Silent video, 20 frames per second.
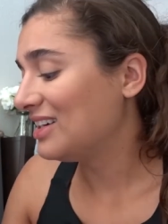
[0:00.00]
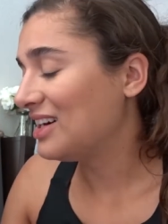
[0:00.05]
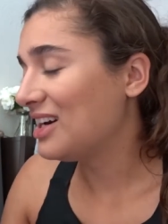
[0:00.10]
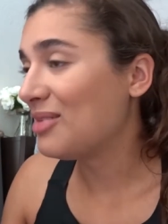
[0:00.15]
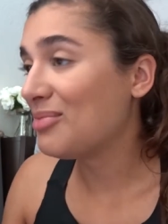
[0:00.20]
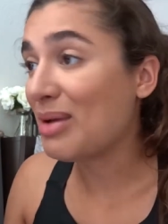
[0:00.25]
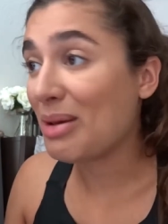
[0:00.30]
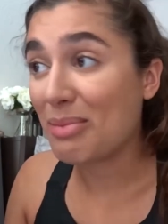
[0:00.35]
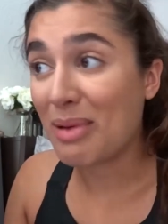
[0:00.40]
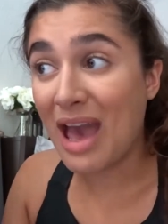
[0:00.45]

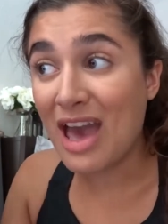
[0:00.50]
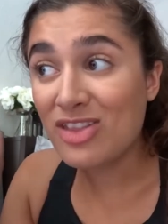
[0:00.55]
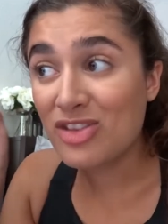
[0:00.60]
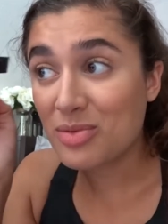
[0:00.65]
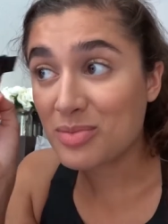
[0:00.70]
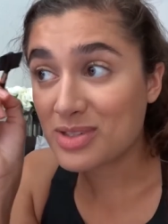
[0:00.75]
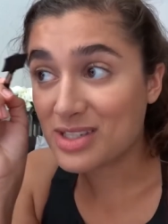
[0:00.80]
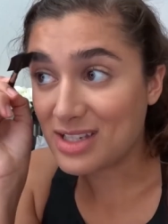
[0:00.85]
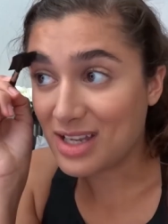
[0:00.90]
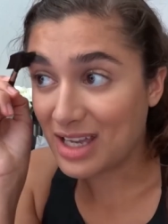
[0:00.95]
uh, my
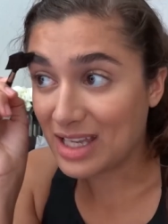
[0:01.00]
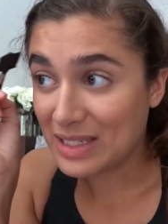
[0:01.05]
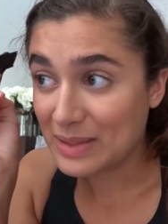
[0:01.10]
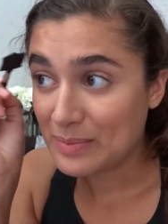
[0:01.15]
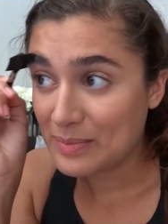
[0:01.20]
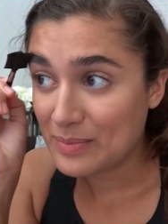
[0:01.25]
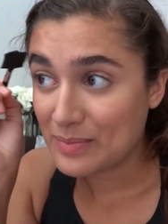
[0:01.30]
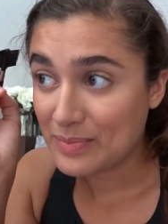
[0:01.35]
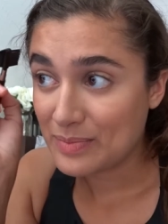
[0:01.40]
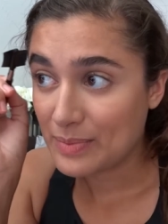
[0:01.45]
bathroom's
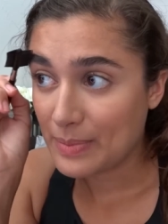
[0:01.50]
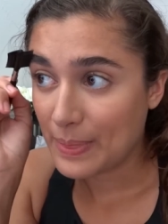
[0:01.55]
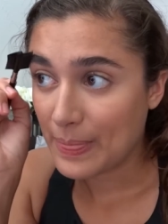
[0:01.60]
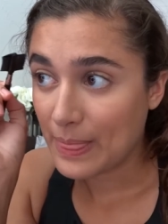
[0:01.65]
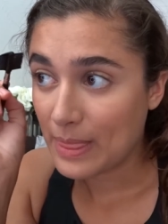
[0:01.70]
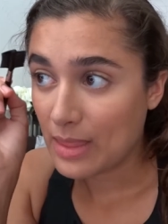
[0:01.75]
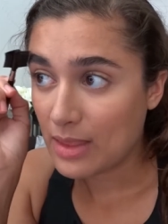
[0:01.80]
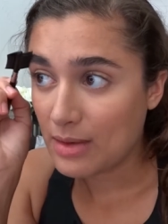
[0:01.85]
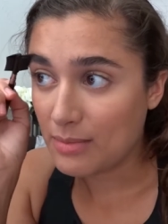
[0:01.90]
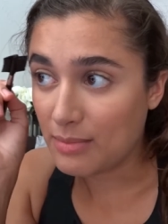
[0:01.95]
done.
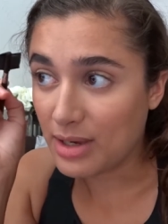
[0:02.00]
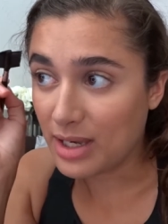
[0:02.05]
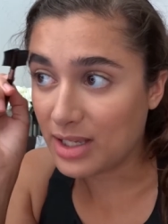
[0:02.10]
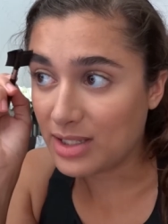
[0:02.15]
My